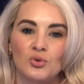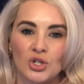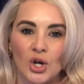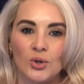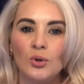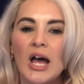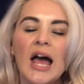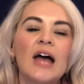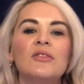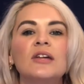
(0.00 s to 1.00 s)
you,
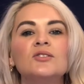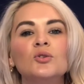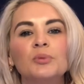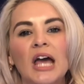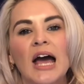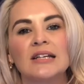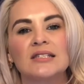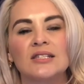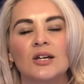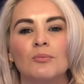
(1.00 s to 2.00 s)
and then you'll be
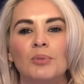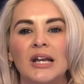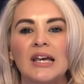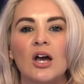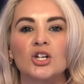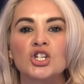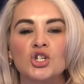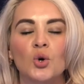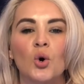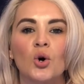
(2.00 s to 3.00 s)
asked to complete a
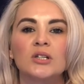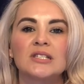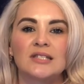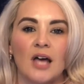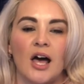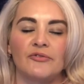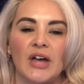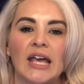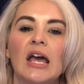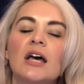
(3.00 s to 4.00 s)
short
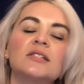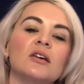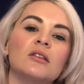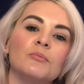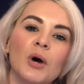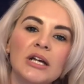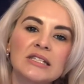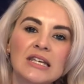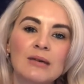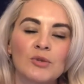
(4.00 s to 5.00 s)
survey so that my
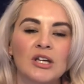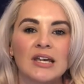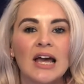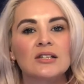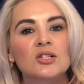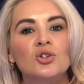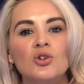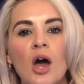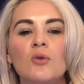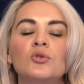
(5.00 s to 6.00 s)
team can get to
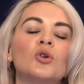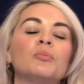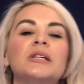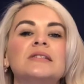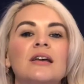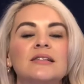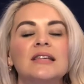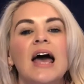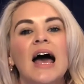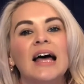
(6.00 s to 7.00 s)
know your business
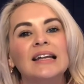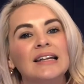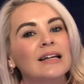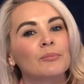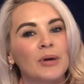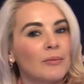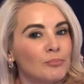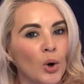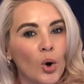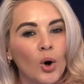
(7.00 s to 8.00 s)
a little bit
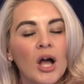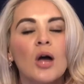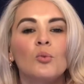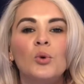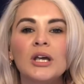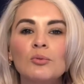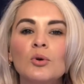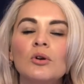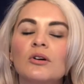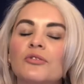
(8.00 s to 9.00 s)
more. We
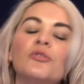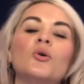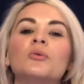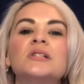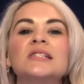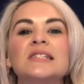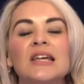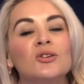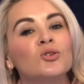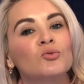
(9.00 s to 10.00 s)
will look forward to
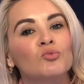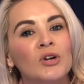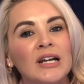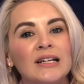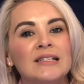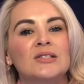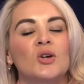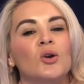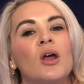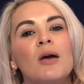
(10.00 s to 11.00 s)
seeing you really
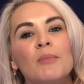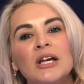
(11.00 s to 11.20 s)
soon. Make